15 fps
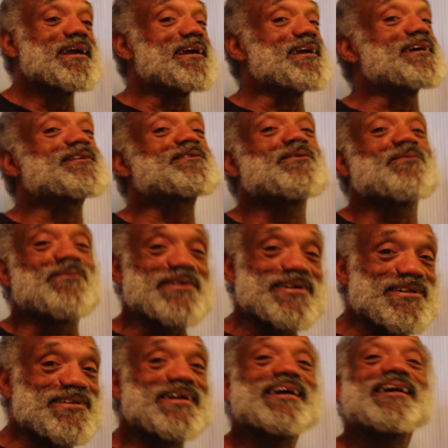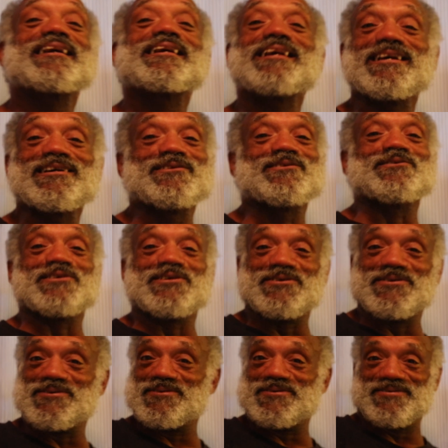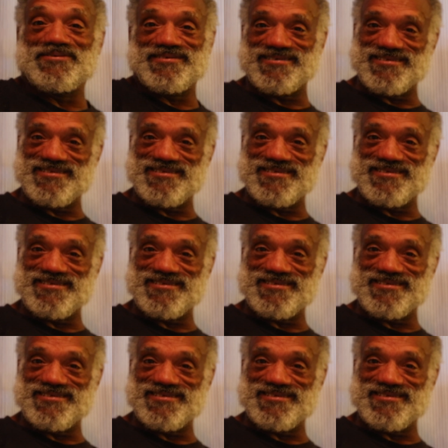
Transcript: It will kill you.